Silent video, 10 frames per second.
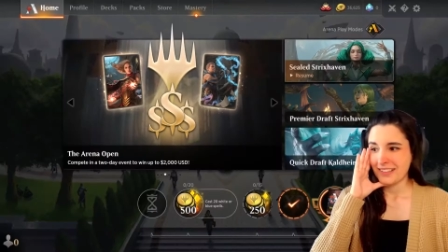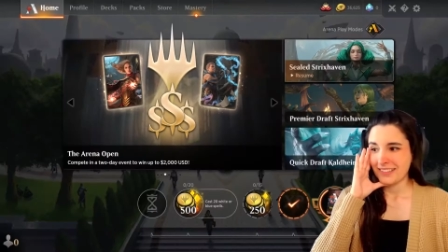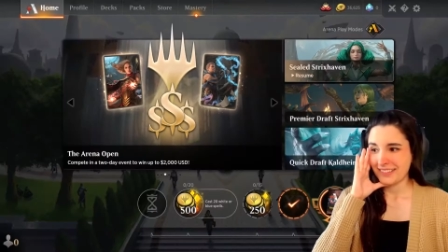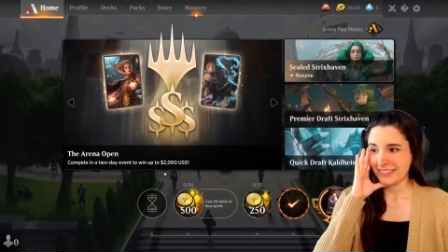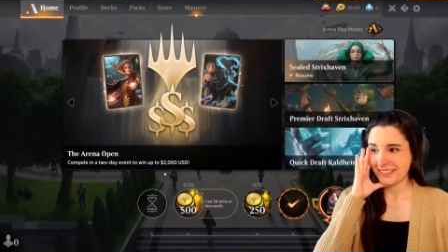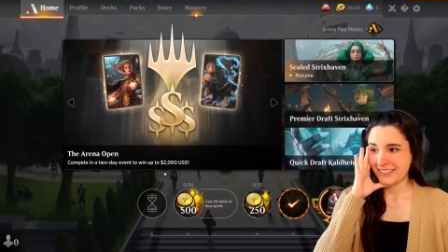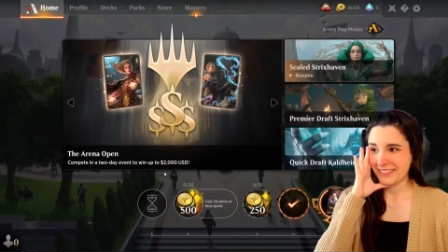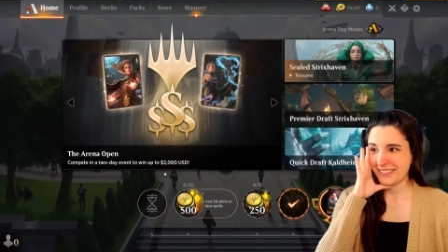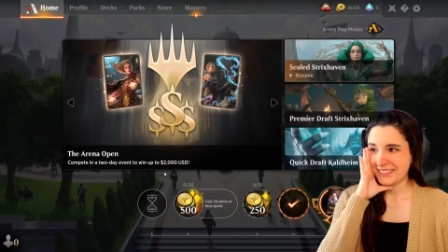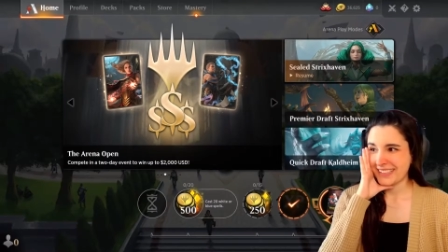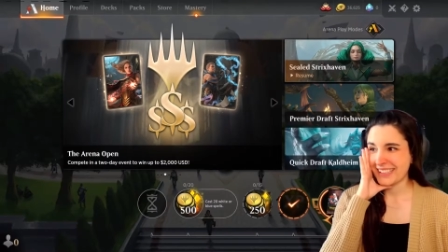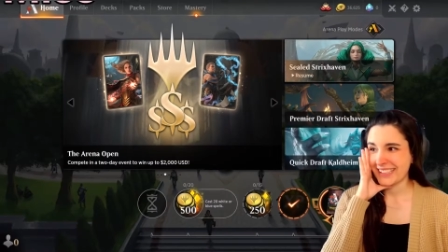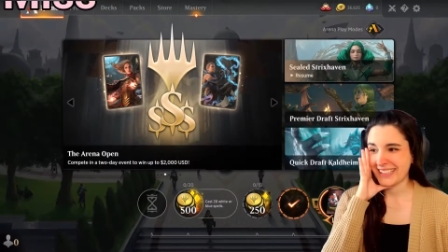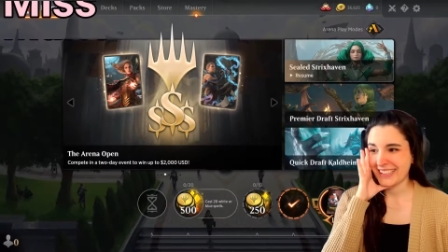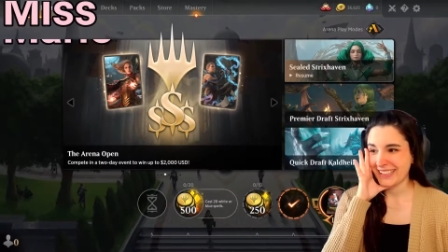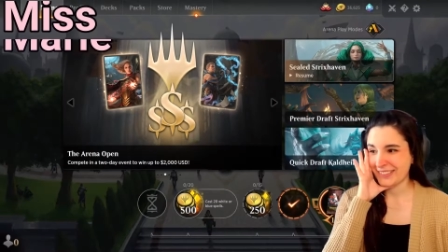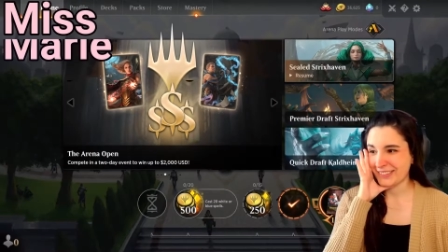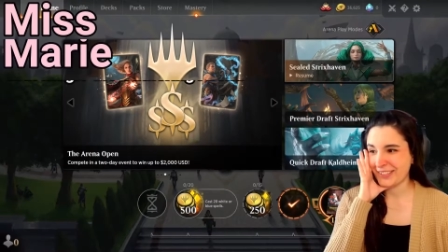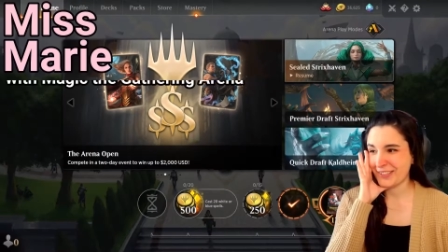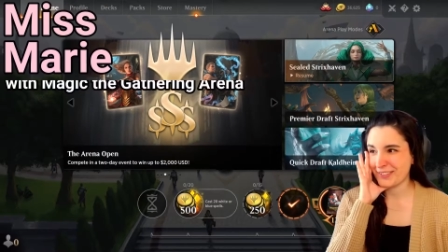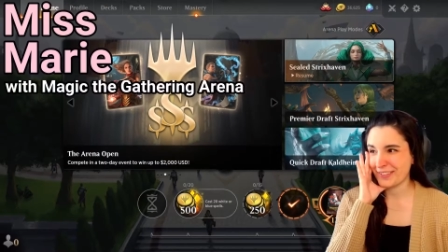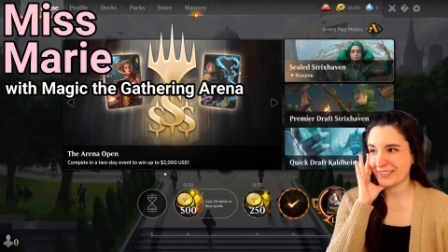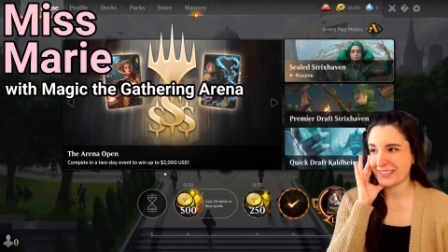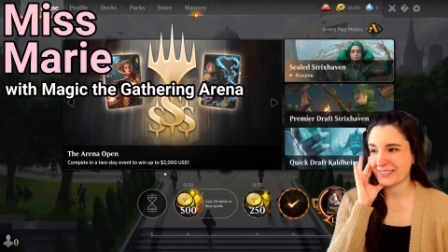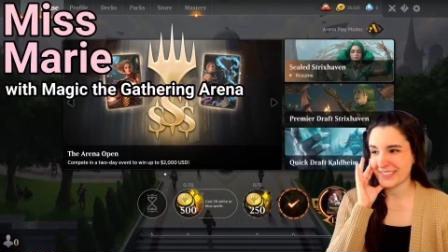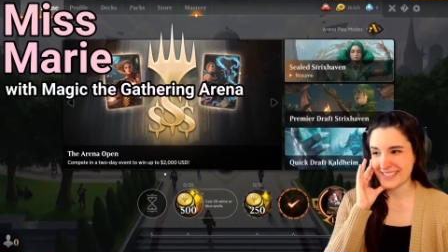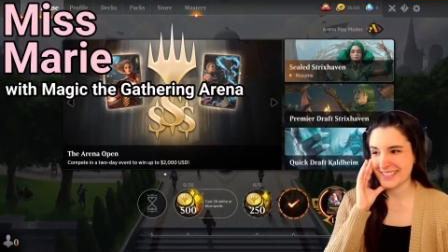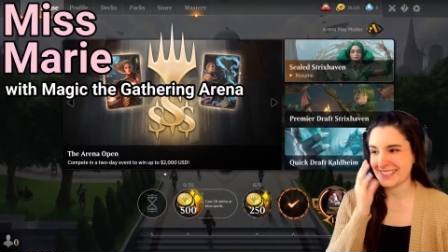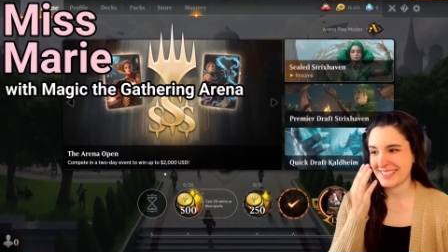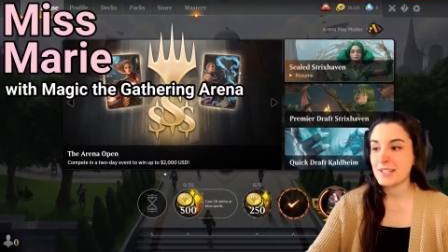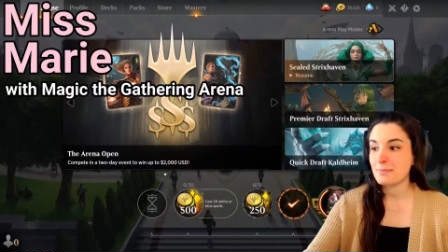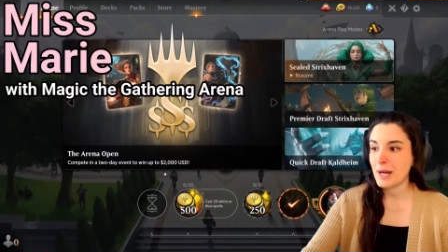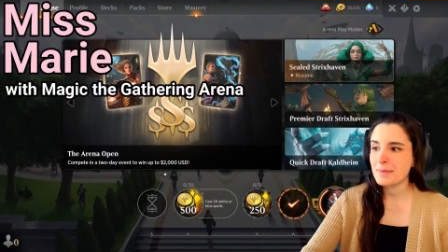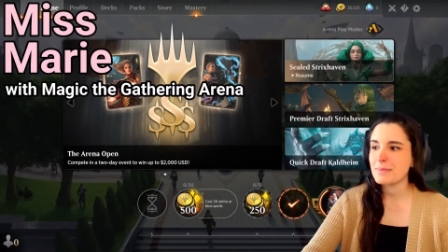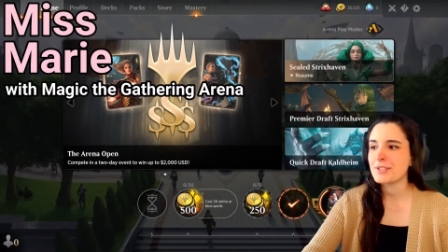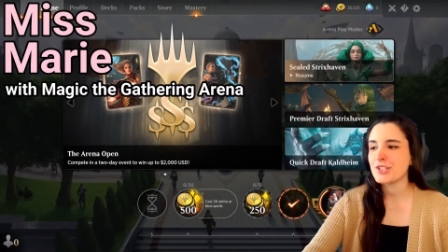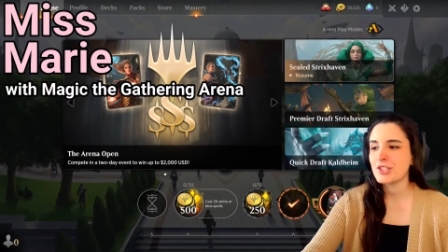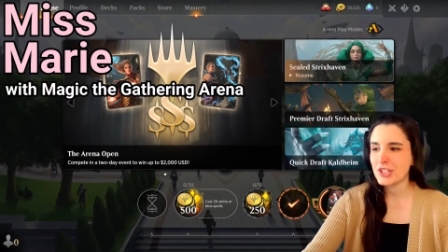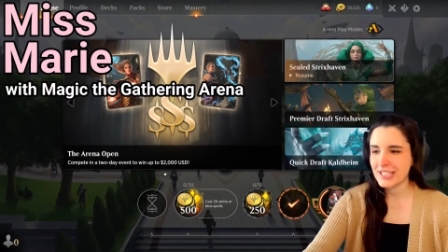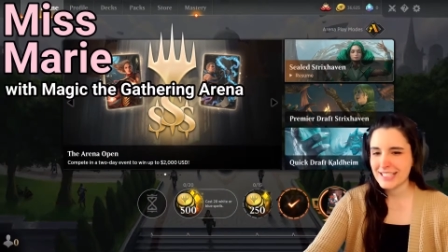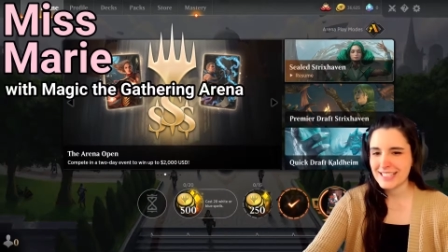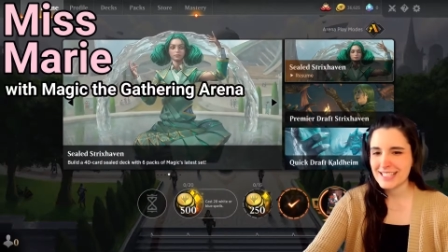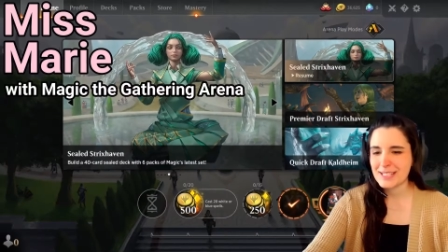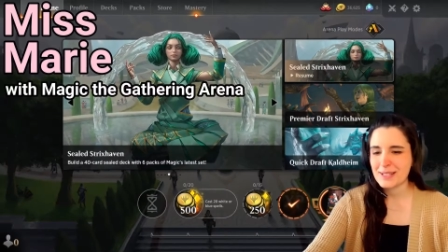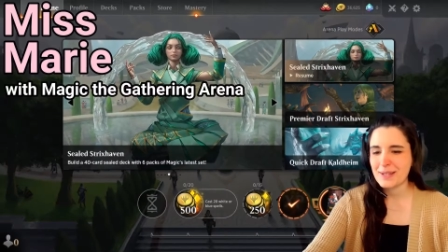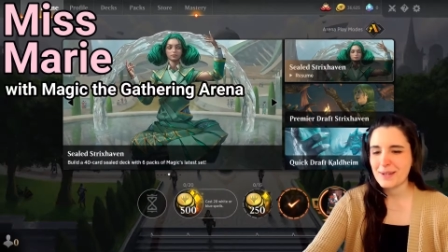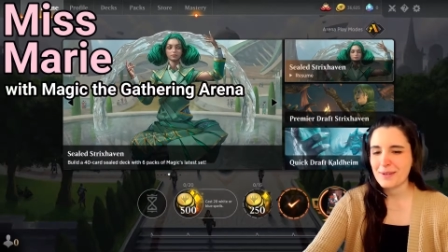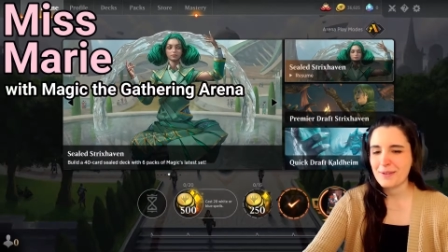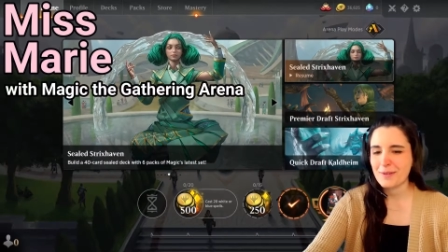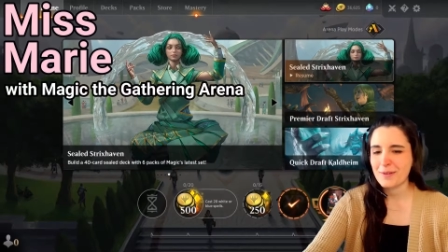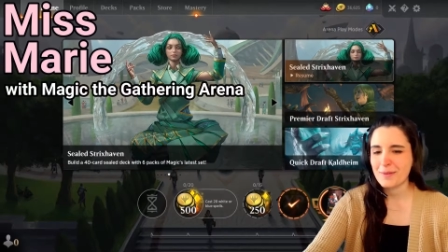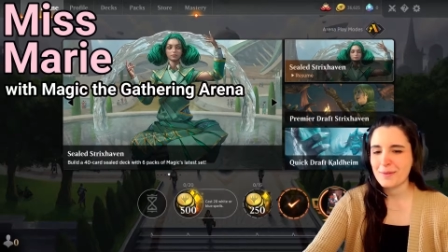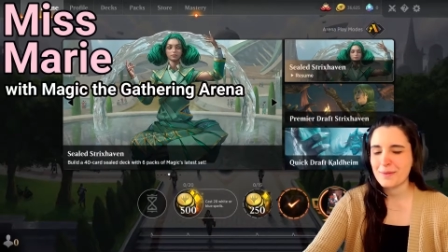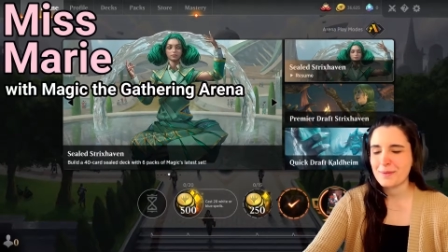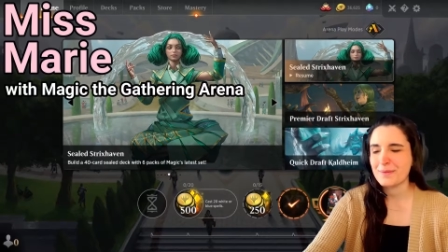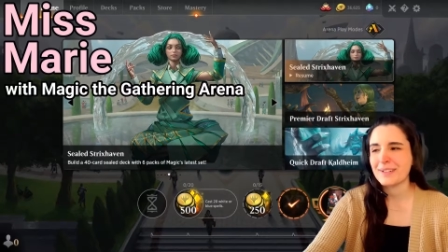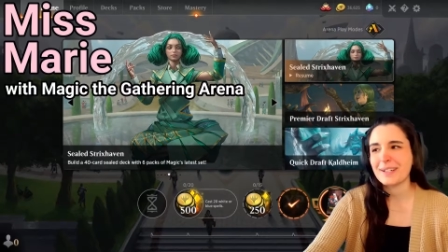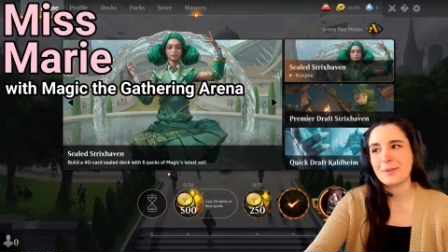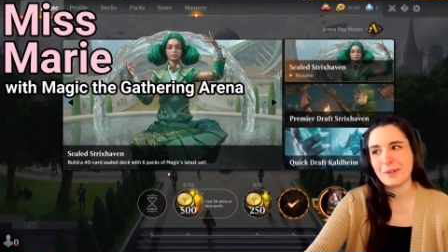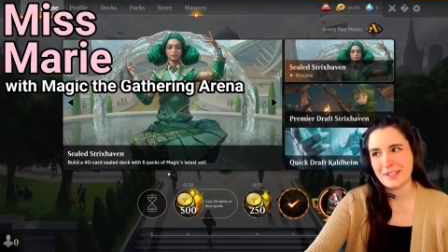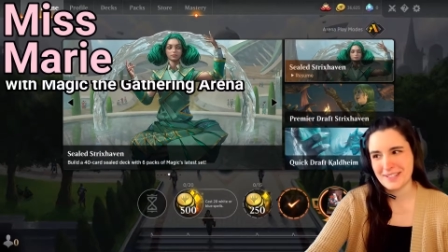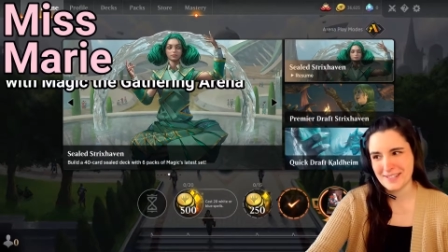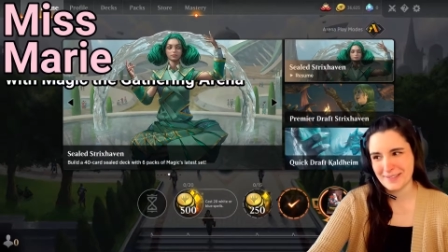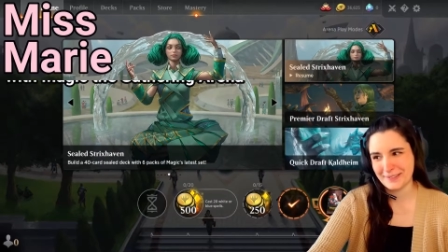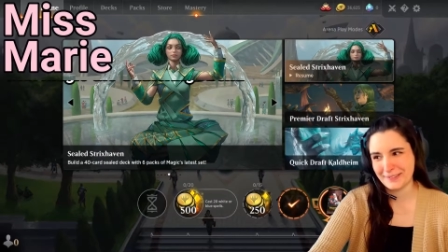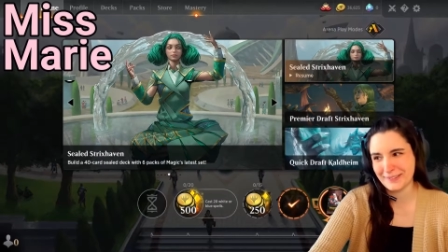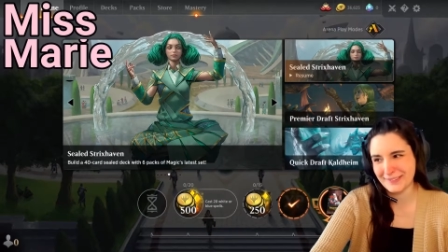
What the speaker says: Oh, I don't know if I really want to do this. Probably shouldn't, but I want to.